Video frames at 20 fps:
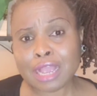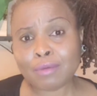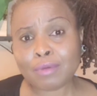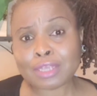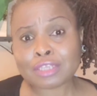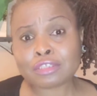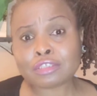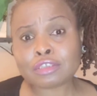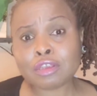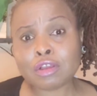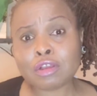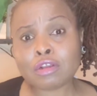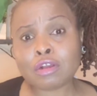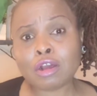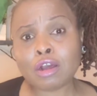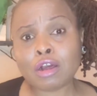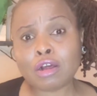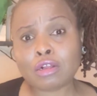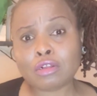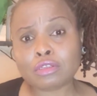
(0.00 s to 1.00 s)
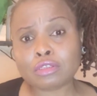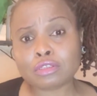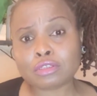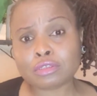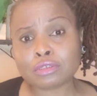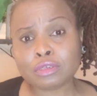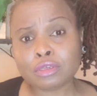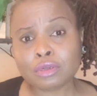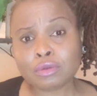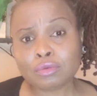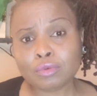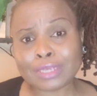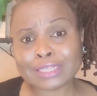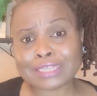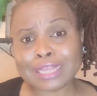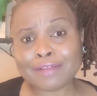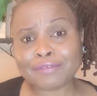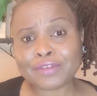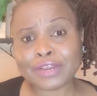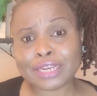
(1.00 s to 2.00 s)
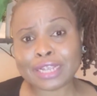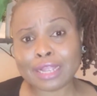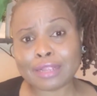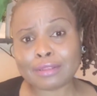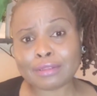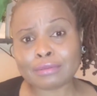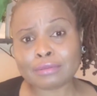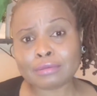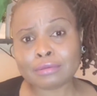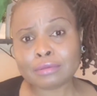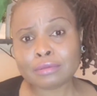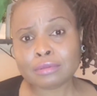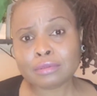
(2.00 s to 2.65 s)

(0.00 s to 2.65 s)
our so-called West African